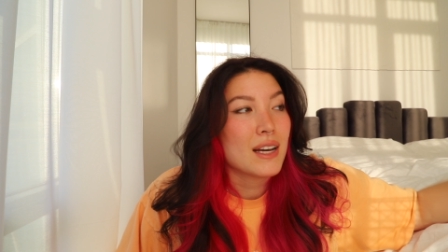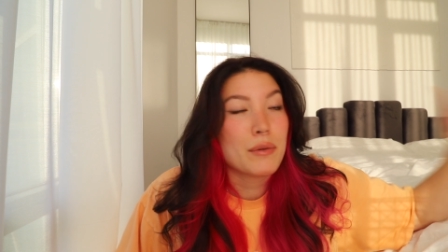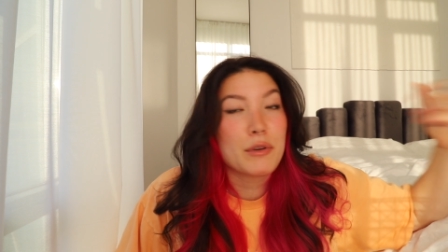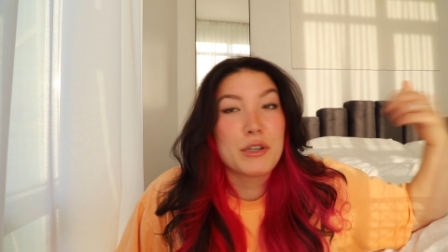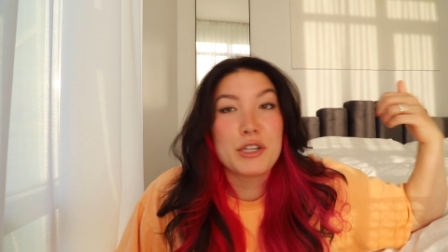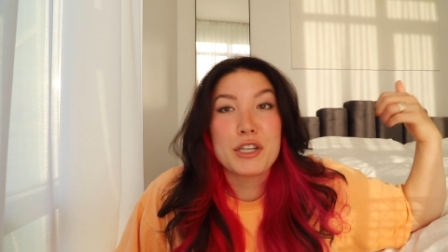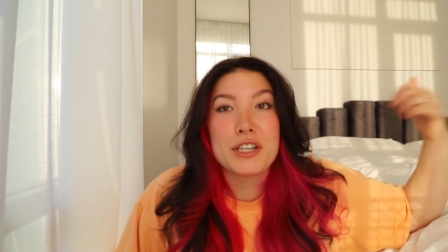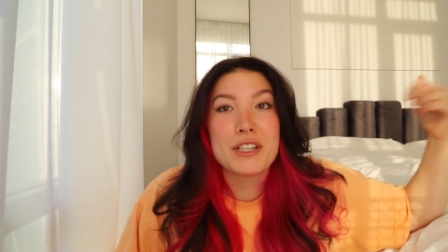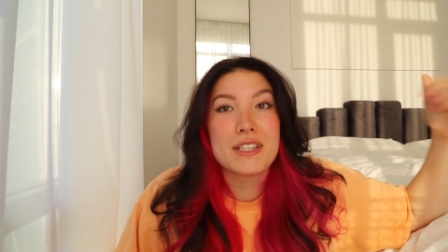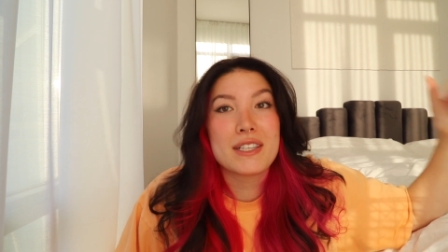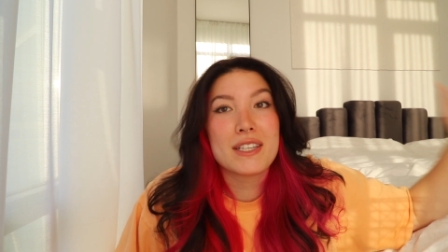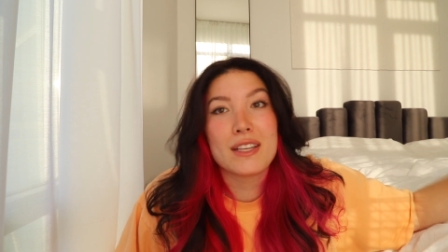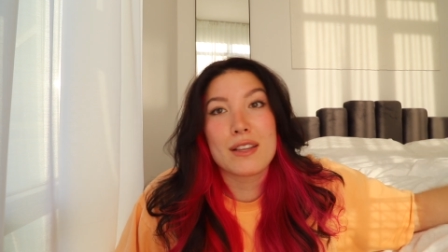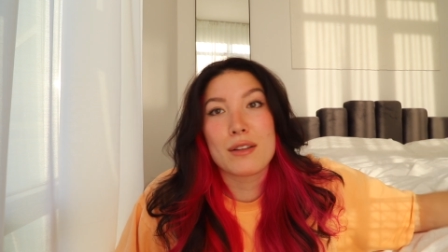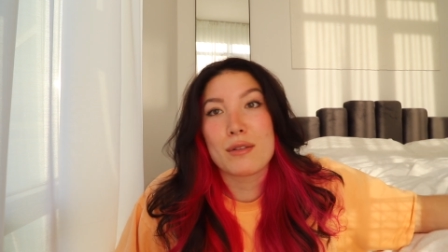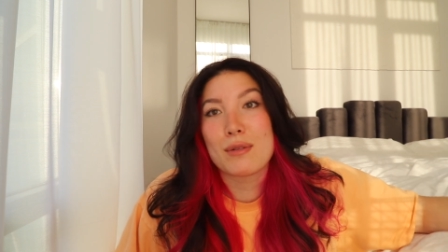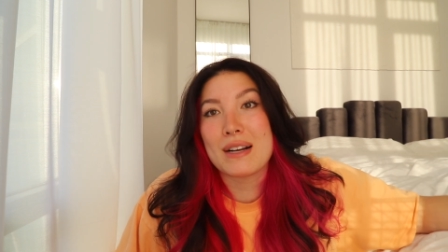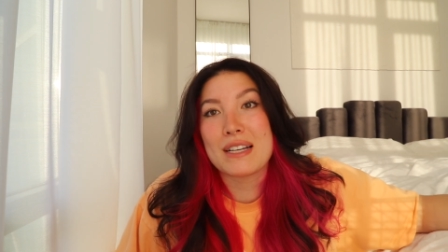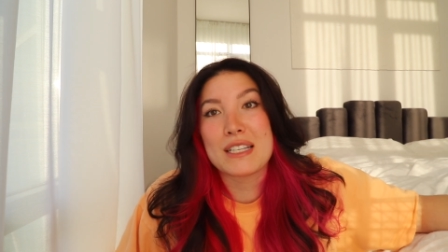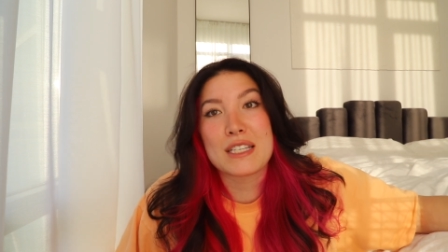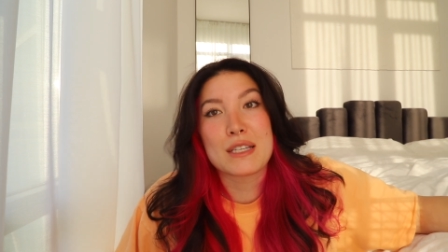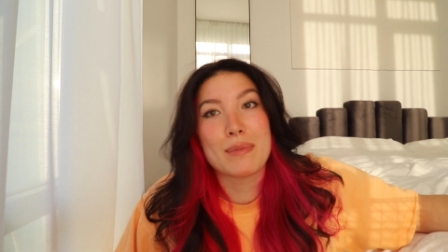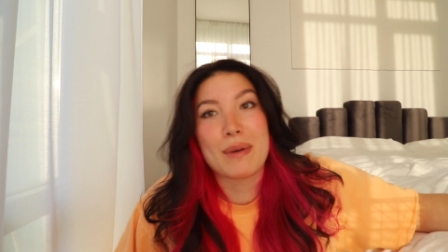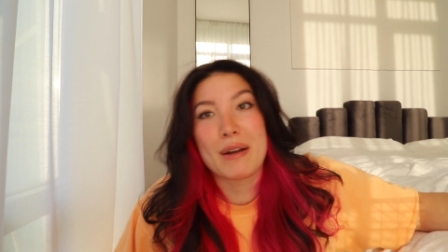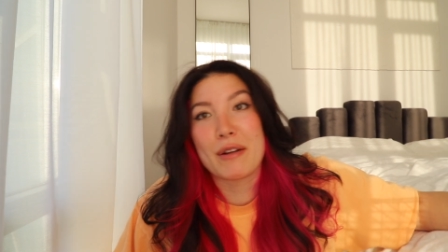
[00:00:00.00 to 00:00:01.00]
Wish you could see the
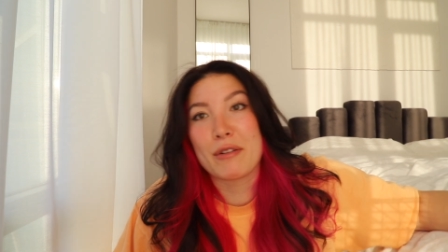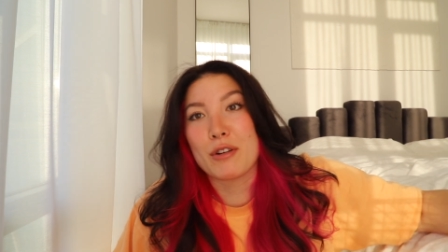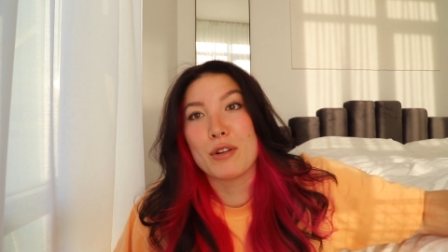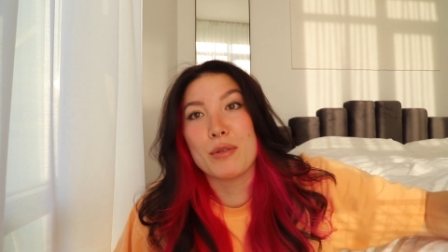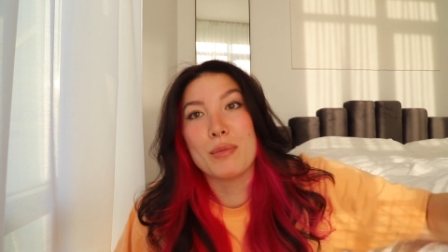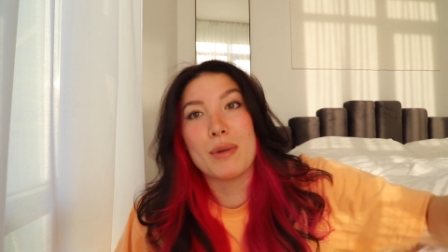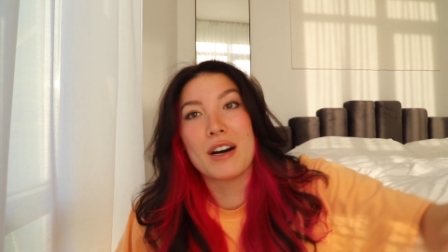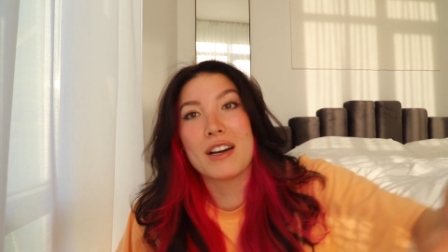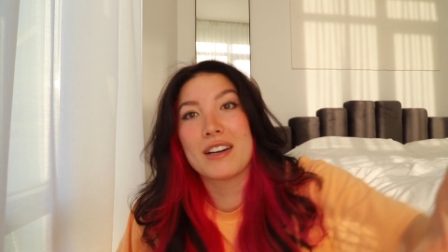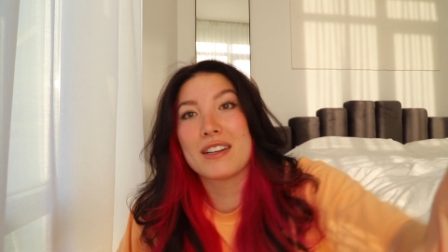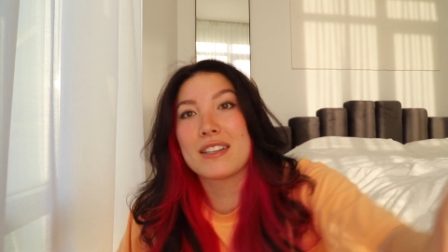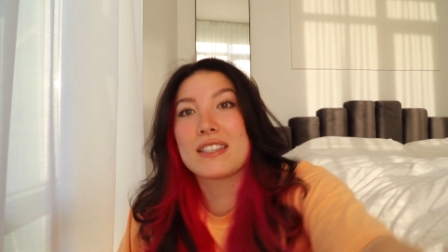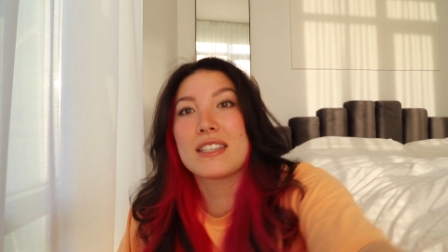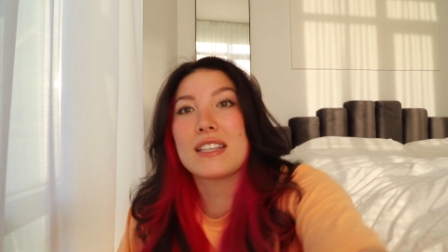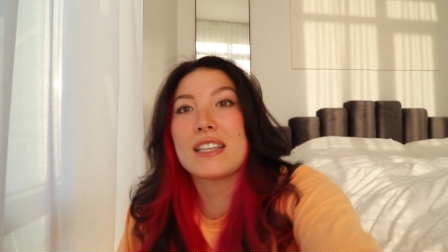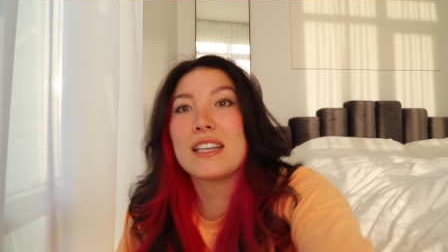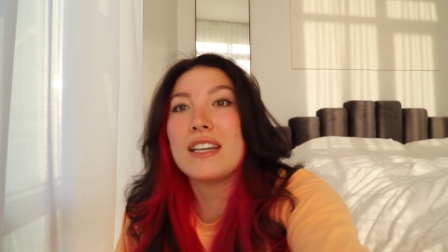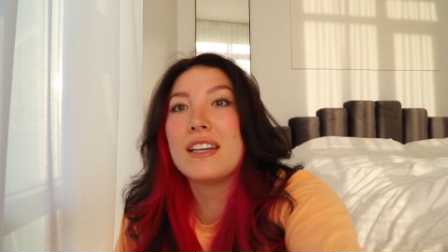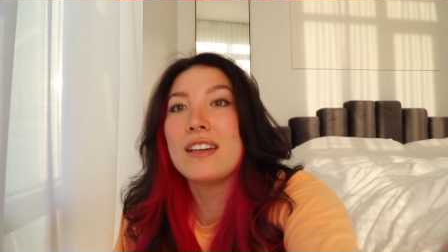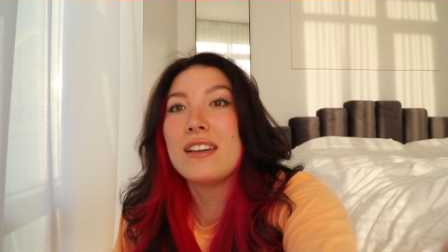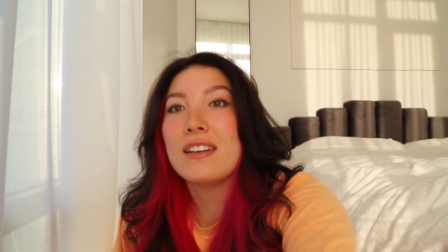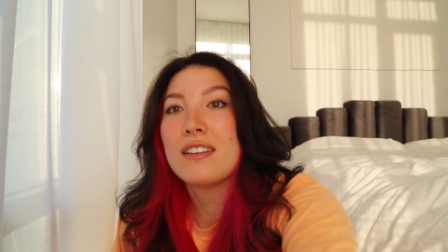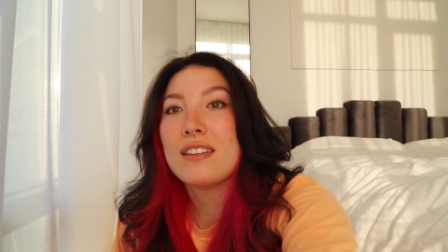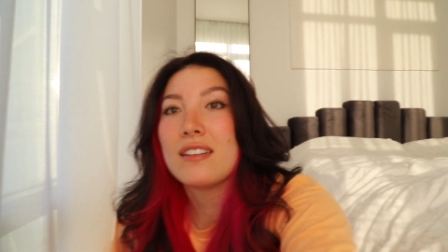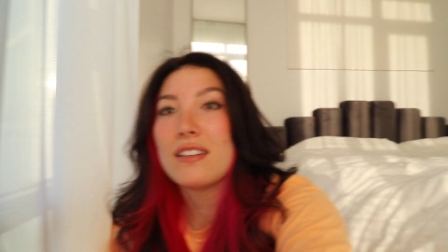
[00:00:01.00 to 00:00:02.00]
rest of my room,
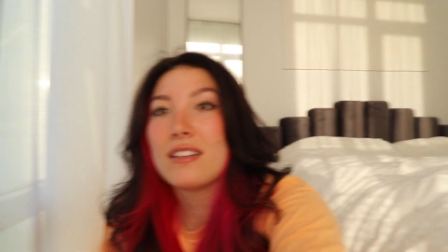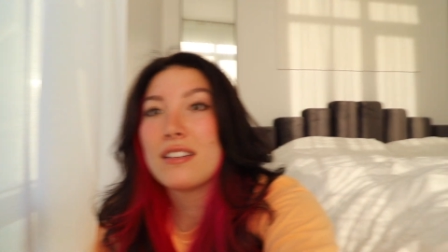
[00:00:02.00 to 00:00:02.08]
honestly.